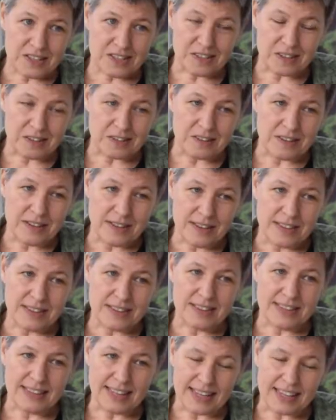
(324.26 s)
So,
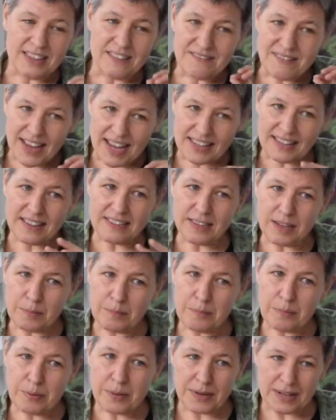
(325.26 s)
like the fact that
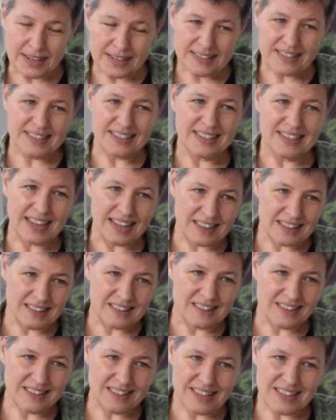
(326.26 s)
they're putting
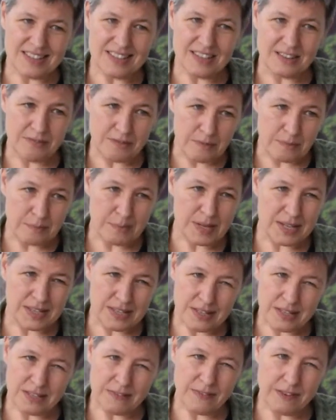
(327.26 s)
together these different
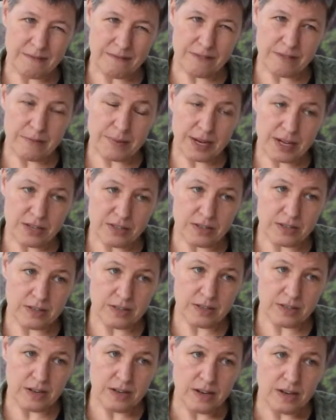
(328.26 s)
pieces of
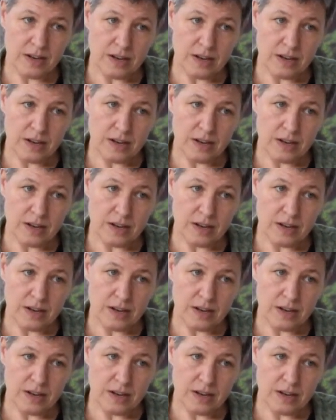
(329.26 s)
information,